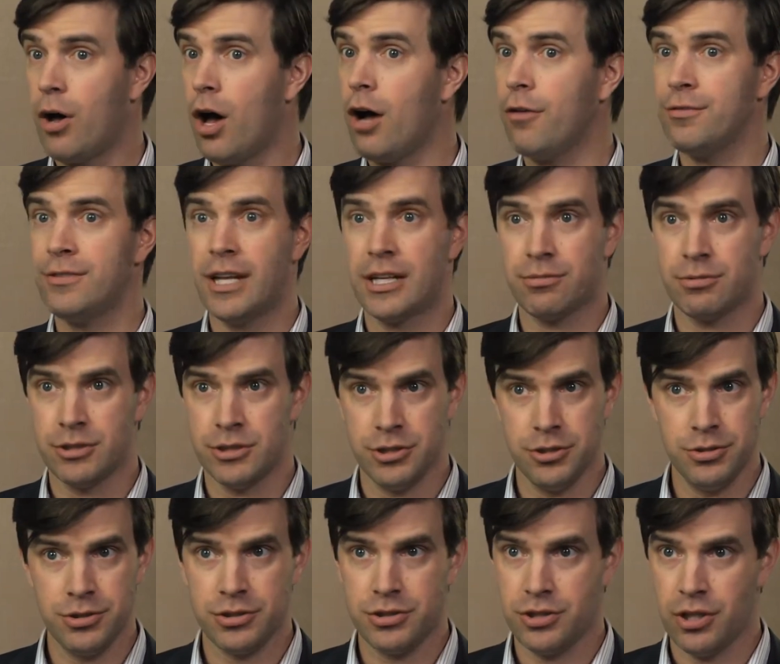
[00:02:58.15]
often at a
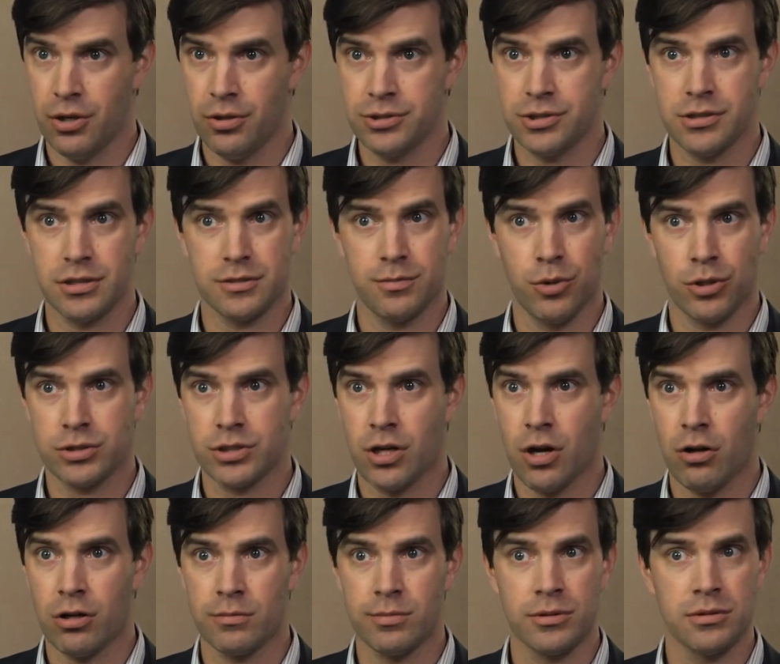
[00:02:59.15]
reduced dose that's more
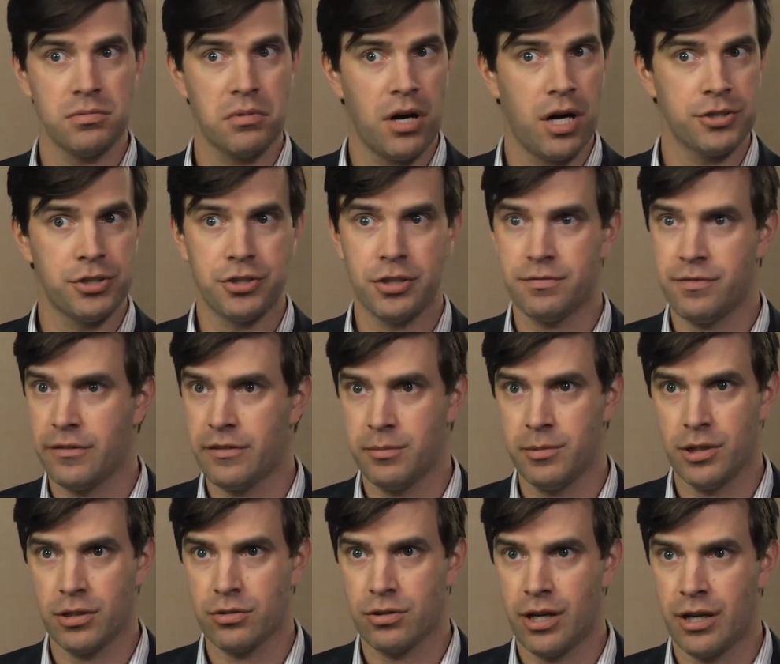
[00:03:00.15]
tolerable, 150
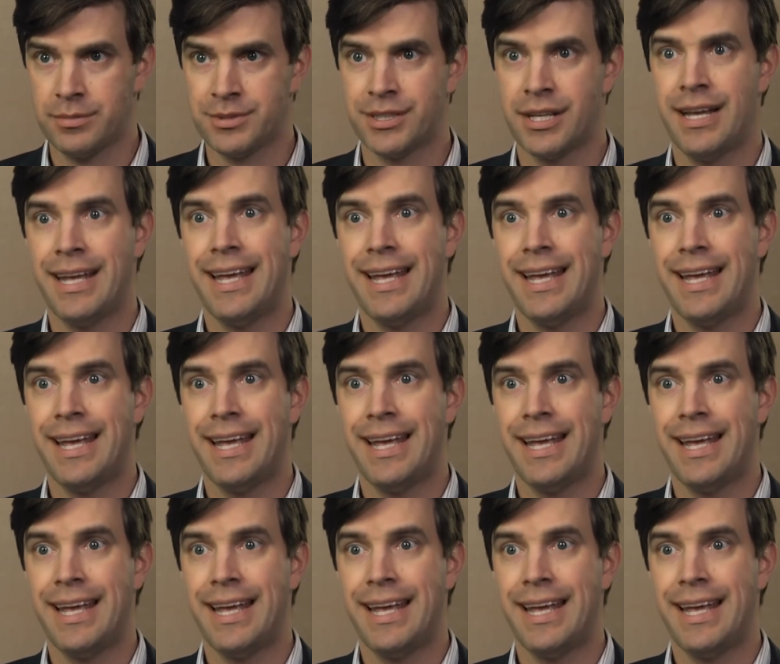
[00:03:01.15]
milligrams,